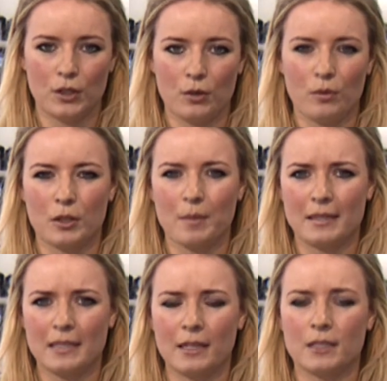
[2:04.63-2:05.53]
We were
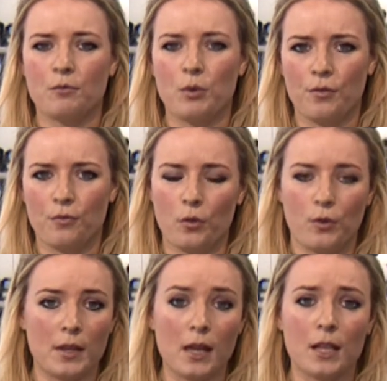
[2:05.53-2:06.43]
expecting negative 0.4
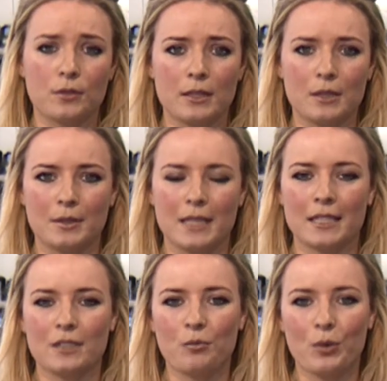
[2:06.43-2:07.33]
and the last reading was
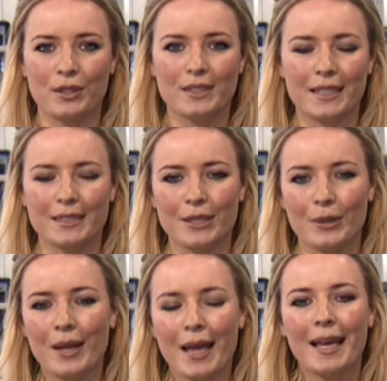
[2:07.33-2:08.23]
negative 0.6,
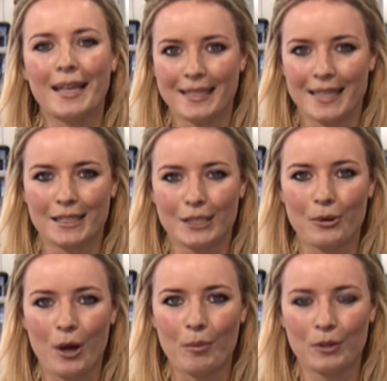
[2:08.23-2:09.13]
so it is actually
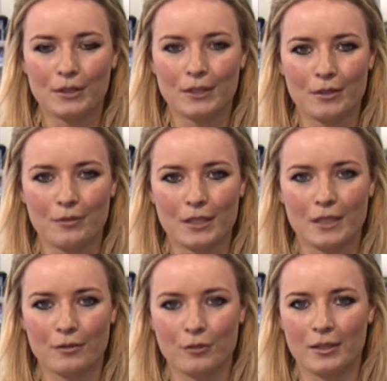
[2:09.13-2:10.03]
quite a positive
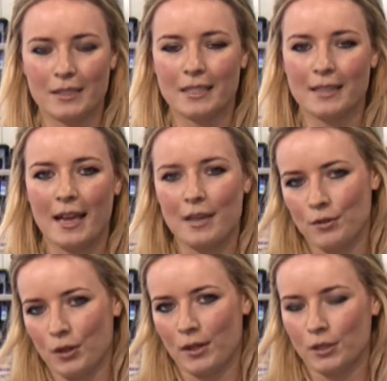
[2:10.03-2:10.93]
reading for Italy there,
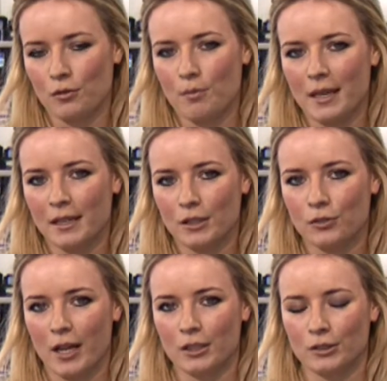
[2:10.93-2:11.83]
even though they do remain in
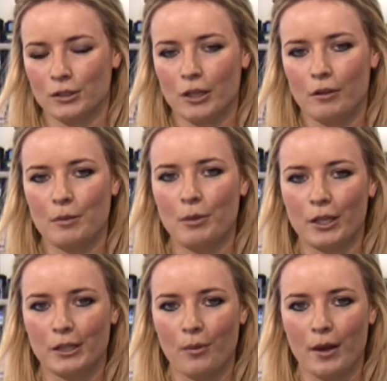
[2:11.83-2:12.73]
contraction, slowly
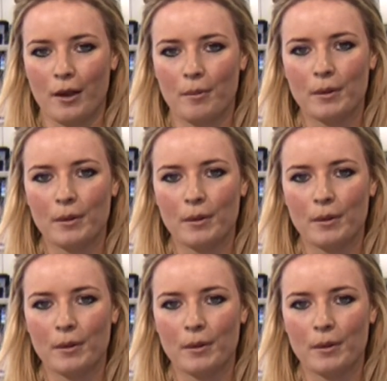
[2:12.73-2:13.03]
pulling their way up.